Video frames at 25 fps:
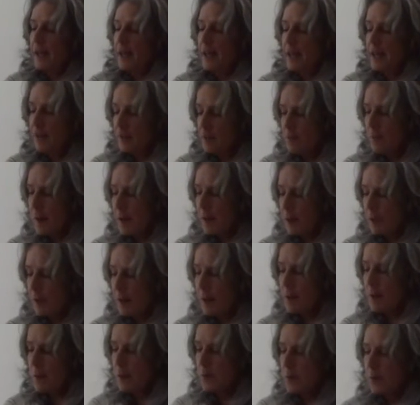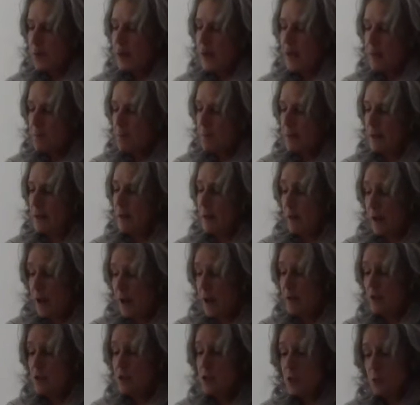If my grandmother had been
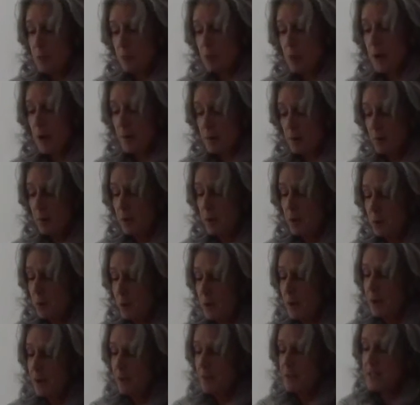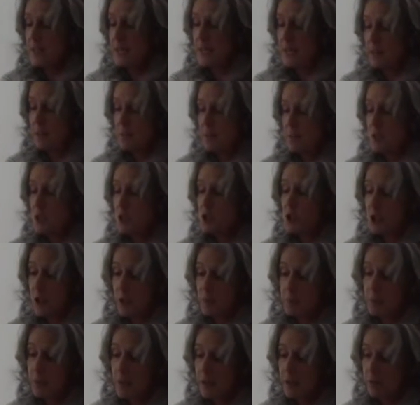alive, she probably would have taken me
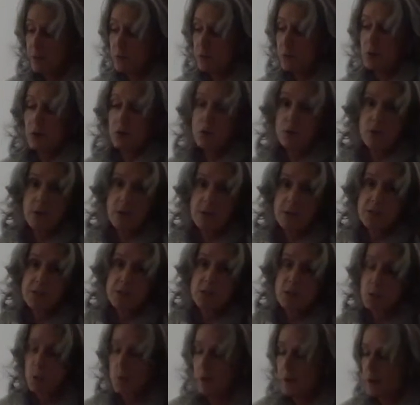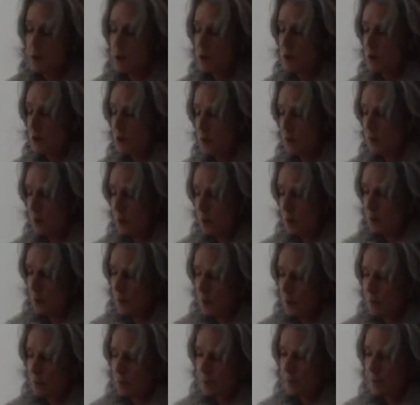shopping for a dress to wear to her
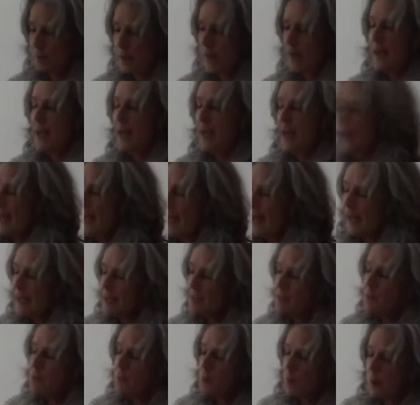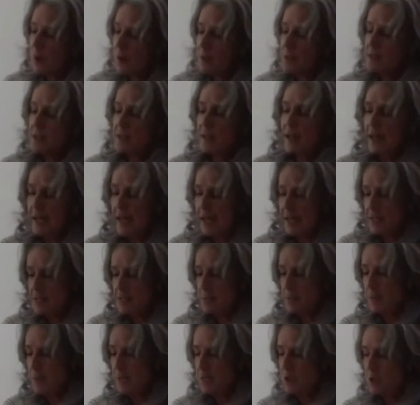funeral. As it was, I had to
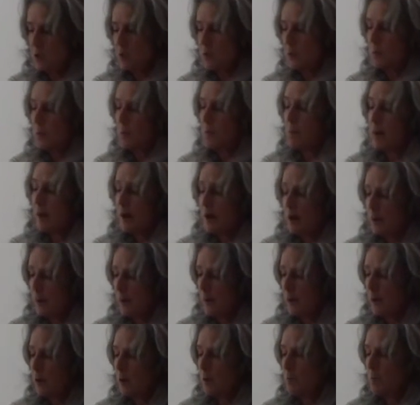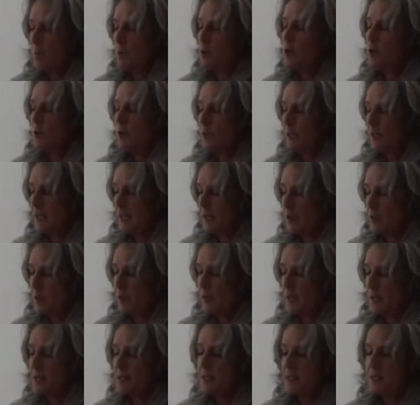make do with a periwinkle maternity
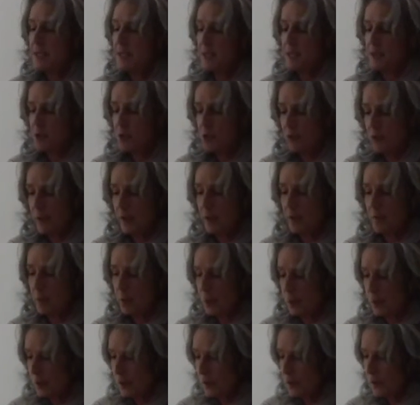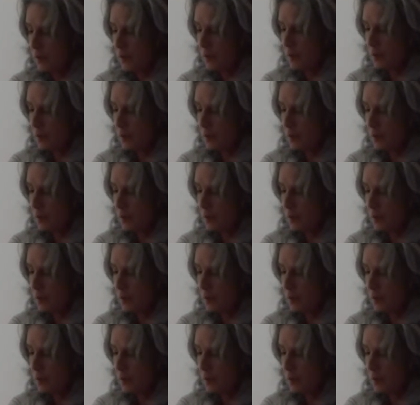dress and a string of pearls.